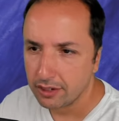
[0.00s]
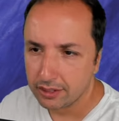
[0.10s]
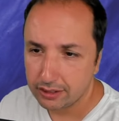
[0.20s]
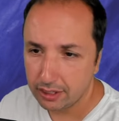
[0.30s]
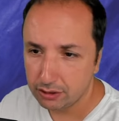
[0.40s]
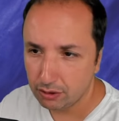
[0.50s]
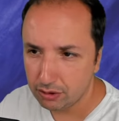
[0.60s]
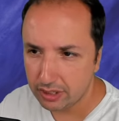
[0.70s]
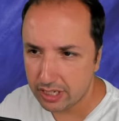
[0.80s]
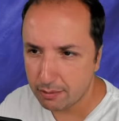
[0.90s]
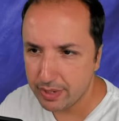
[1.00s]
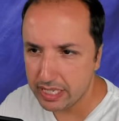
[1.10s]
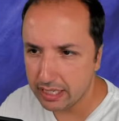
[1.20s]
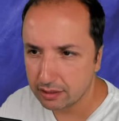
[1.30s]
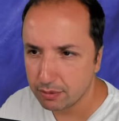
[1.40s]
There is also this
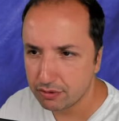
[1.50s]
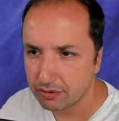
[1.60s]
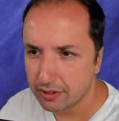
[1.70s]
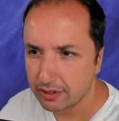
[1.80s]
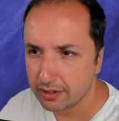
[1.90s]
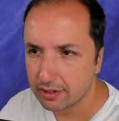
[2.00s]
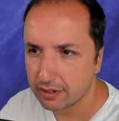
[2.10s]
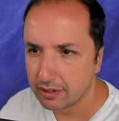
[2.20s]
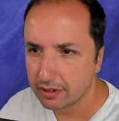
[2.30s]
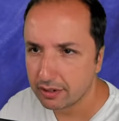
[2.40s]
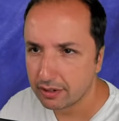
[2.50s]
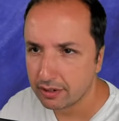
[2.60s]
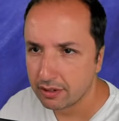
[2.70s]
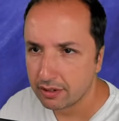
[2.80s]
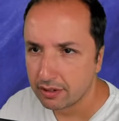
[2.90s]
immediate move here.
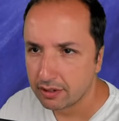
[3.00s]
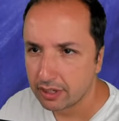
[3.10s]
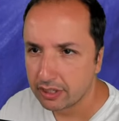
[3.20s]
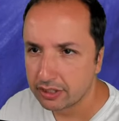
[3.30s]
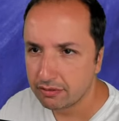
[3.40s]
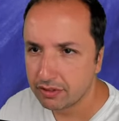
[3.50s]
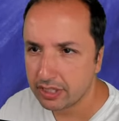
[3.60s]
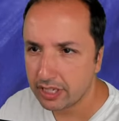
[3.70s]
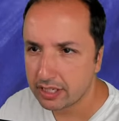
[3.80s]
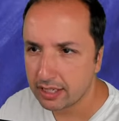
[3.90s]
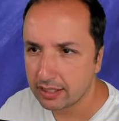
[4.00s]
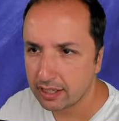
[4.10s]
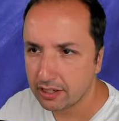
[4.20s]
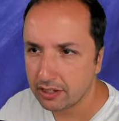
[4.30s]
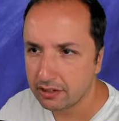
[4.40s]
Because if he takes, I take
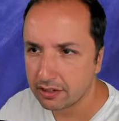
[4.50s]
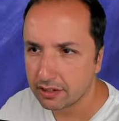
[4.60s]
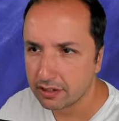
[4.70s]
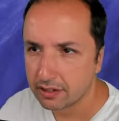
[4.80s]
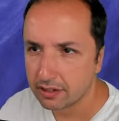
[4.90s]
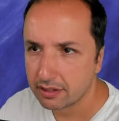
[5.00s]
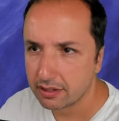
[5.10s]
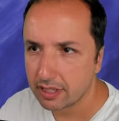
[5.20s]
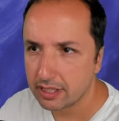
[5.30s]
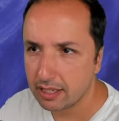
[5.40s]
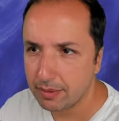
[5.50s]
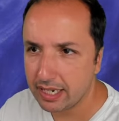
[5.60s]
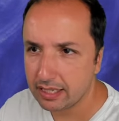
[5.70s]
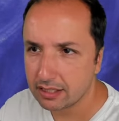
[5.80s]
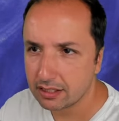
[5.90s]
here. And then my
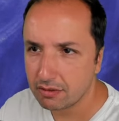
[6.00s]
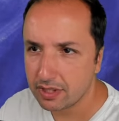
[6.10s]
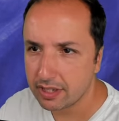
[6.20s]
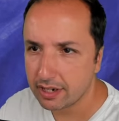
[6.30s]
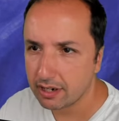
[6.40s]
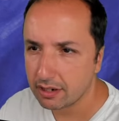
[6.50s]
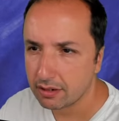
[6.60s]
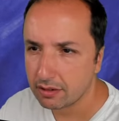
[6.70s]
knight is going there.